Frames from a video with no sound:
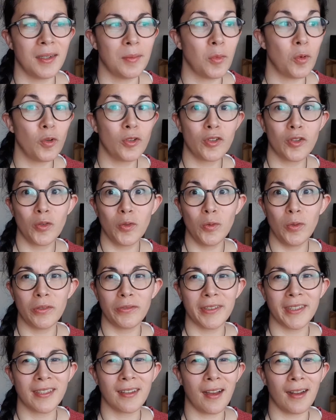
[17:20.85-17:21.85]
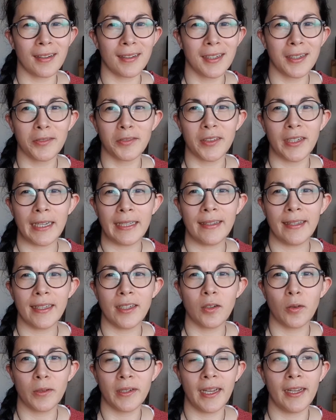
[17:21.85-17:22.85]
or €2 if it's hardcover, and they
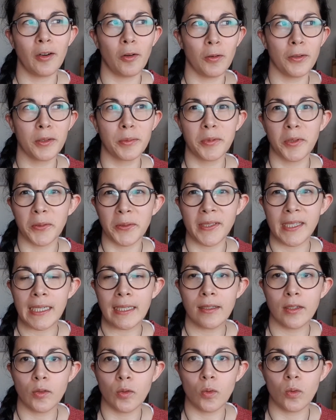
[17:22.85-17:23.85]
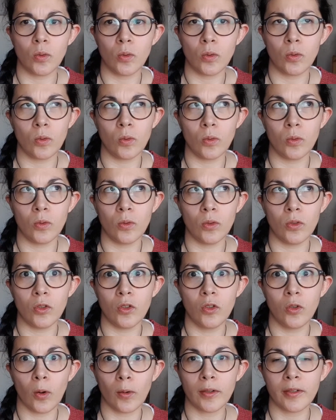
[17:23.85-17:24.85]
donate all the proceeds to
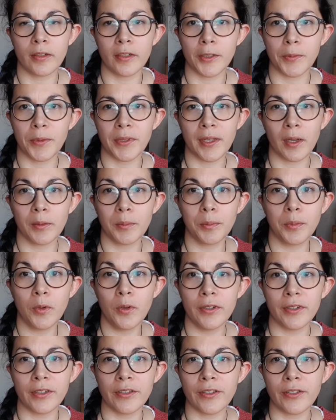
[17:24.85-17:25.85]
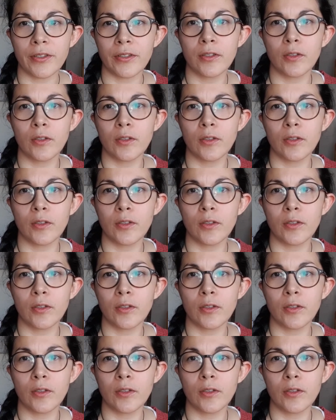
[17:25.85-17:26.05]
Doctors Without Borders.